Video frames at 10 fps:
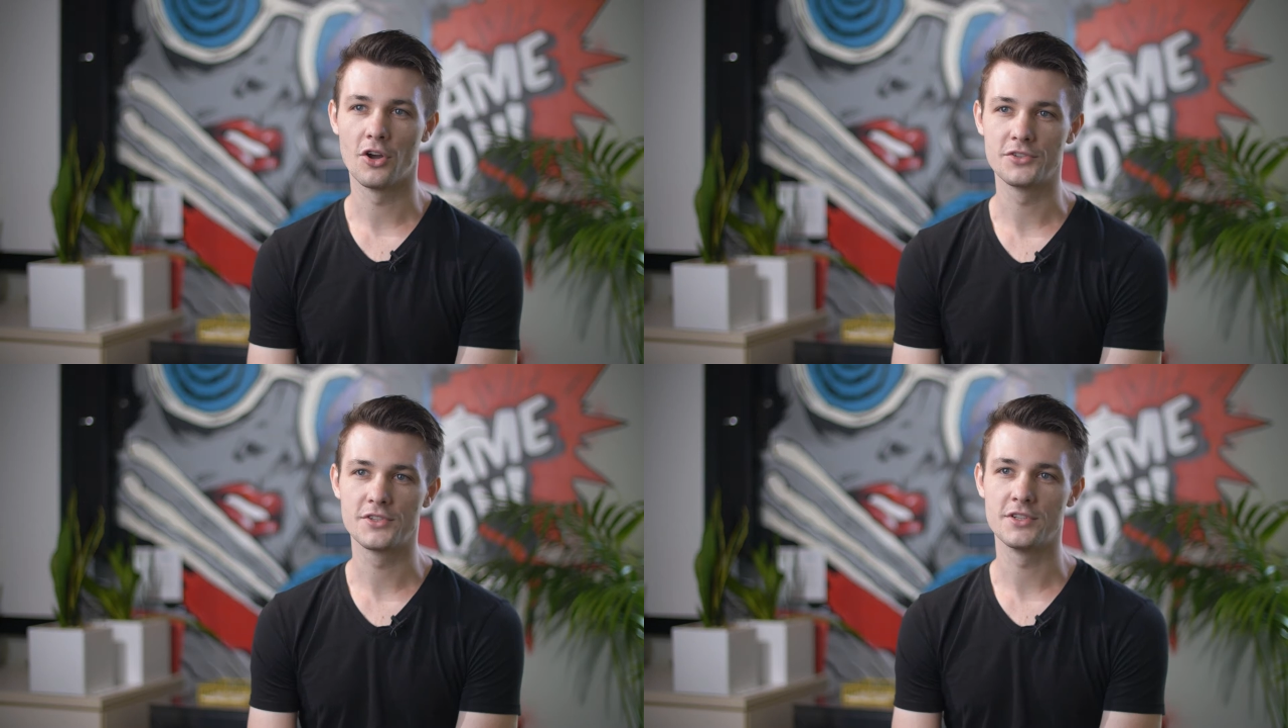
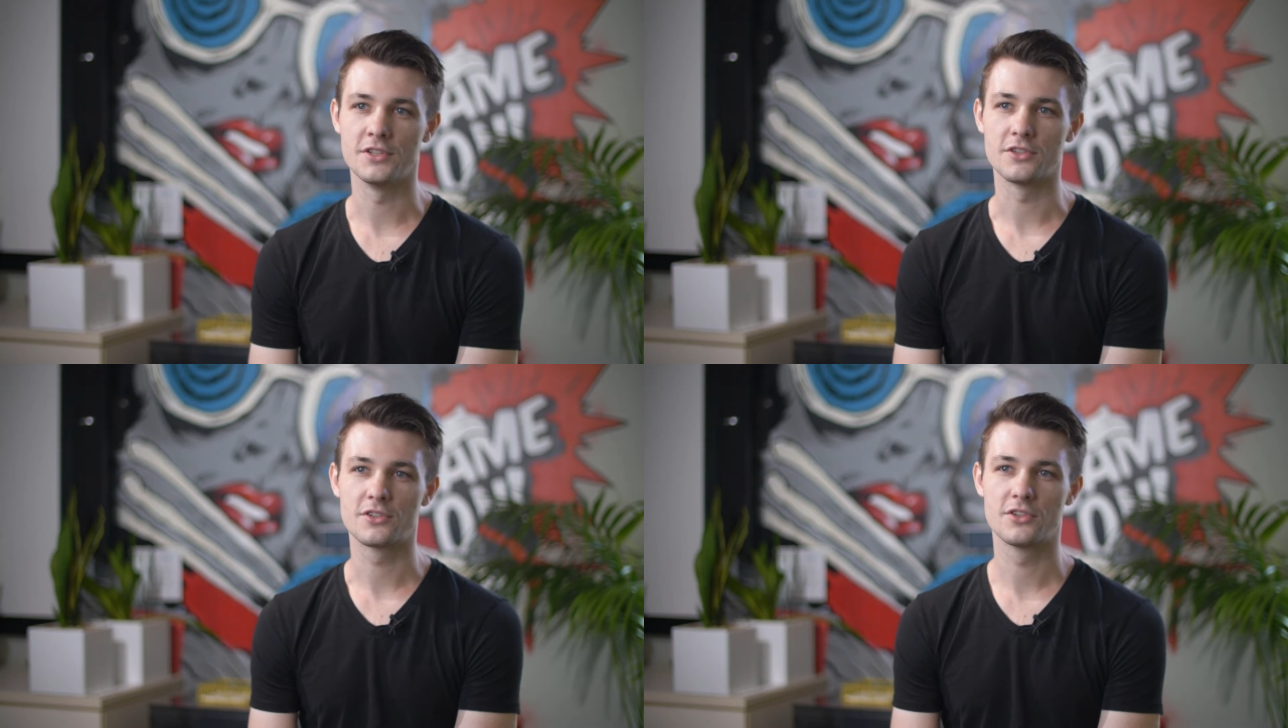
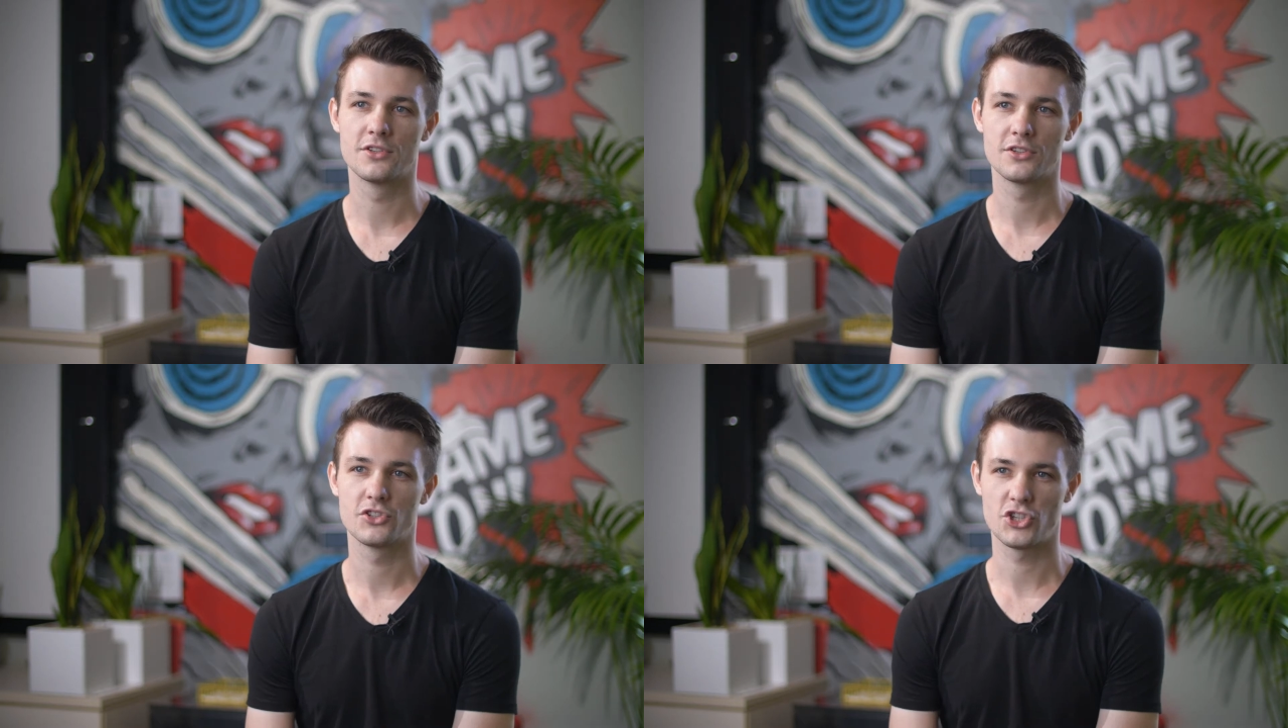
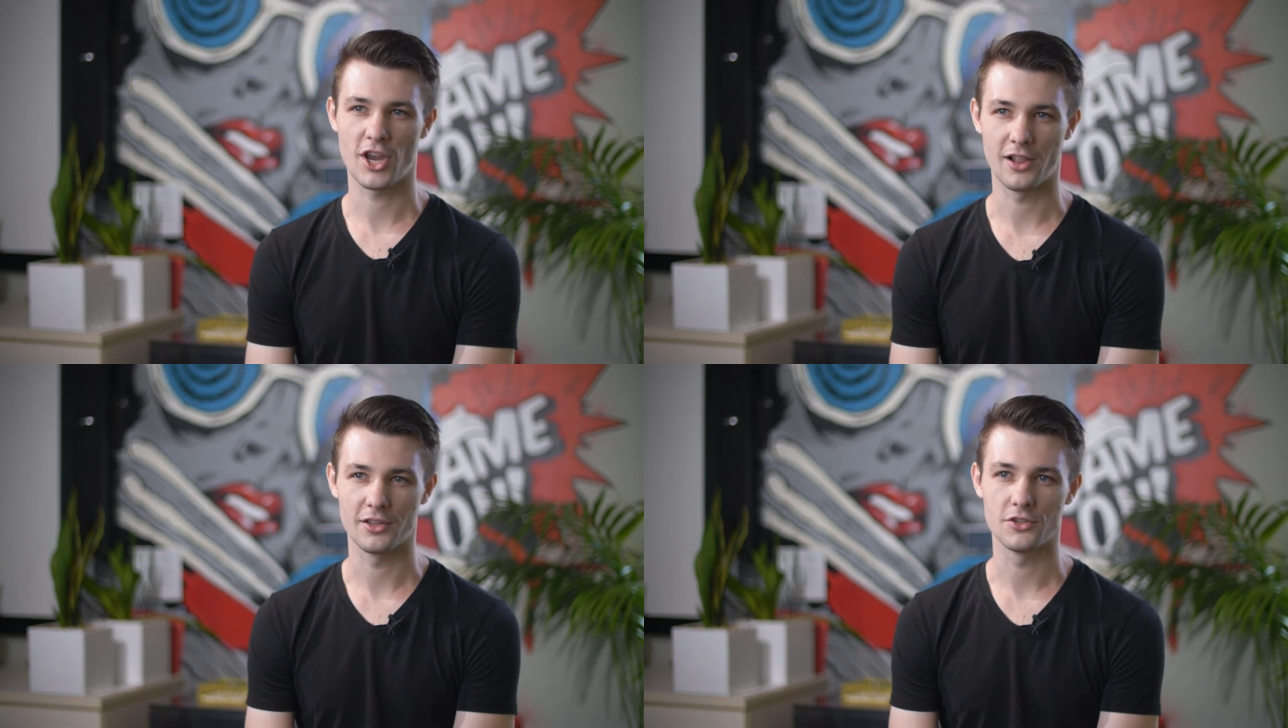constant
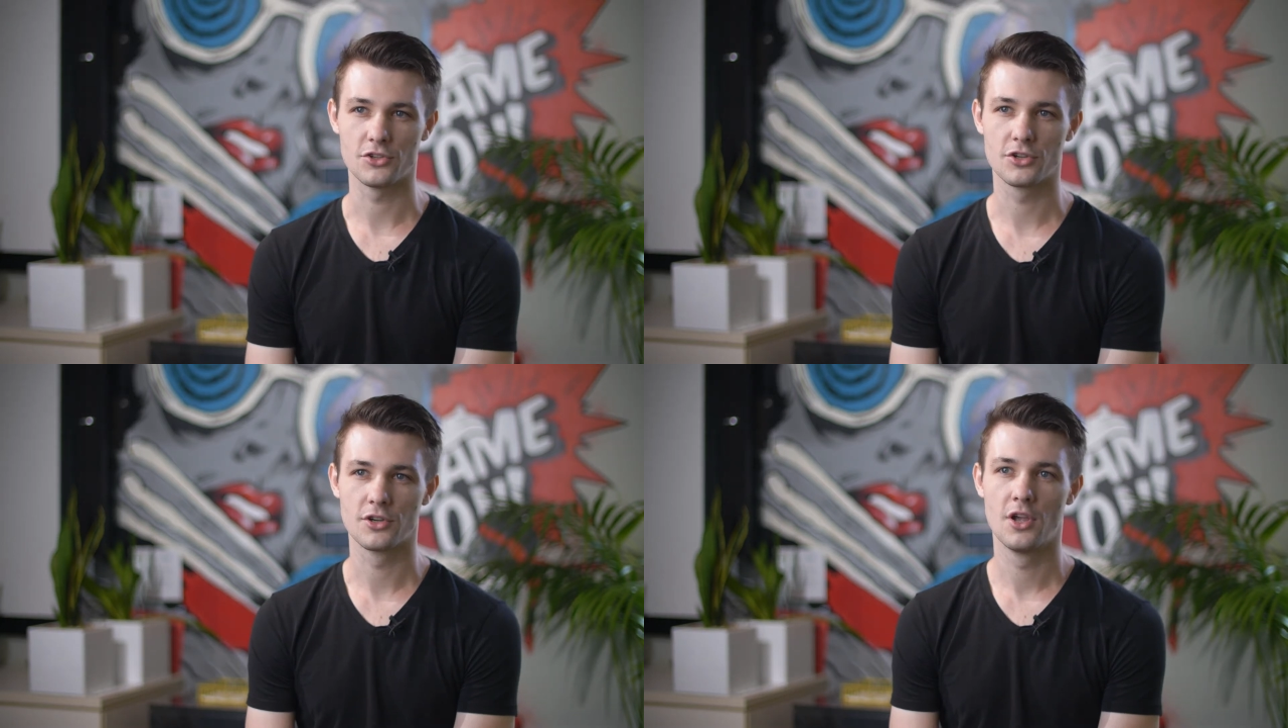
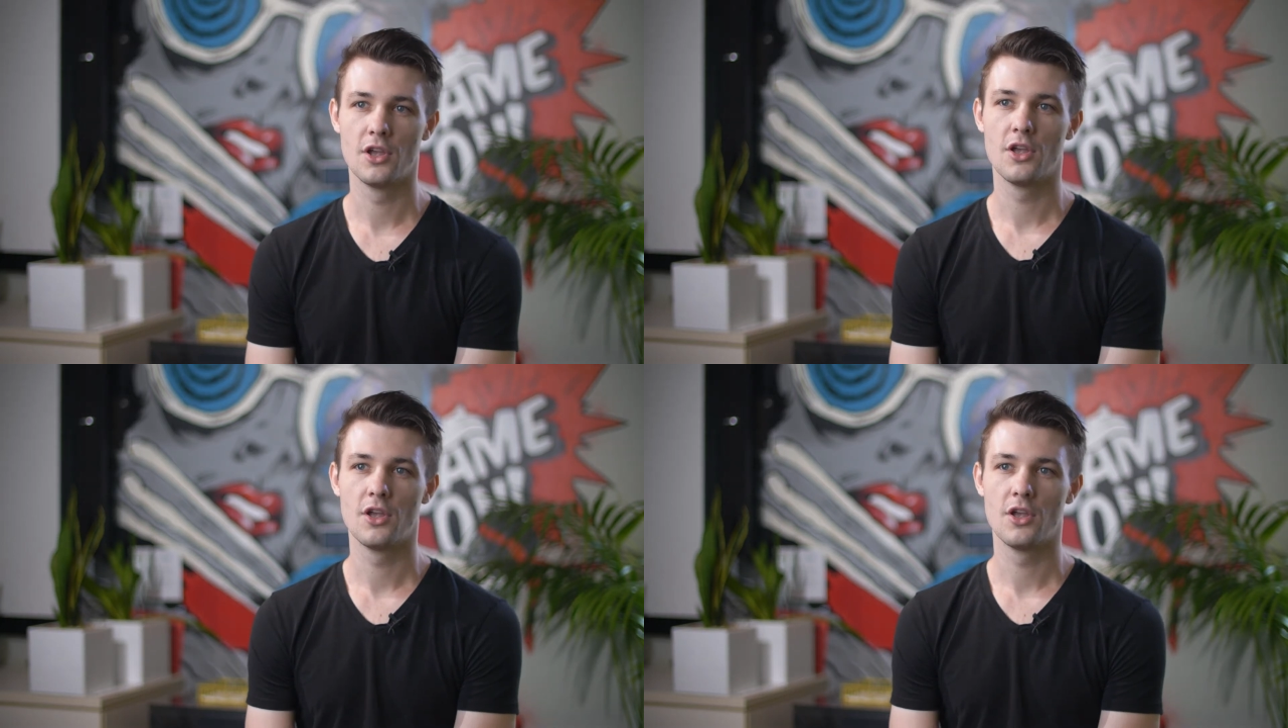challenge.